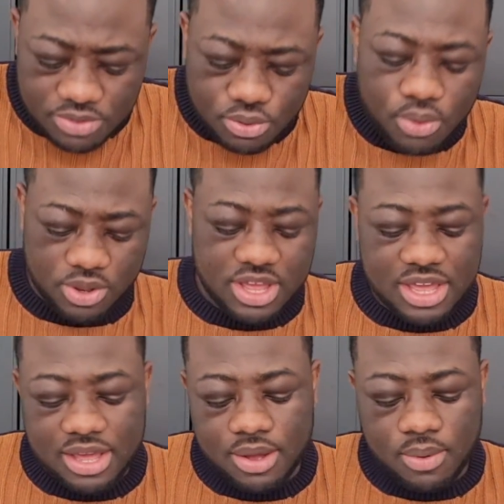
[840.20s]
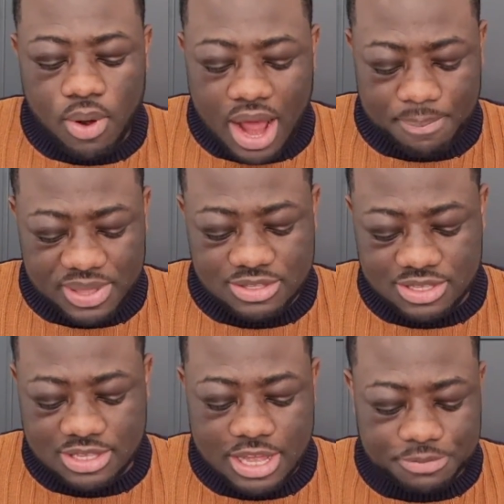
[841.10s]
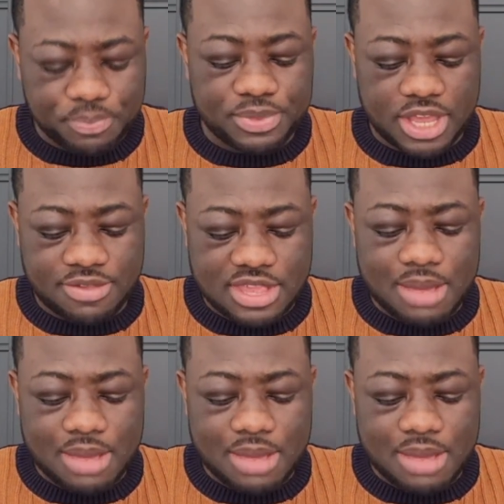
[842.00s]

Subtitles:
So what happens is that if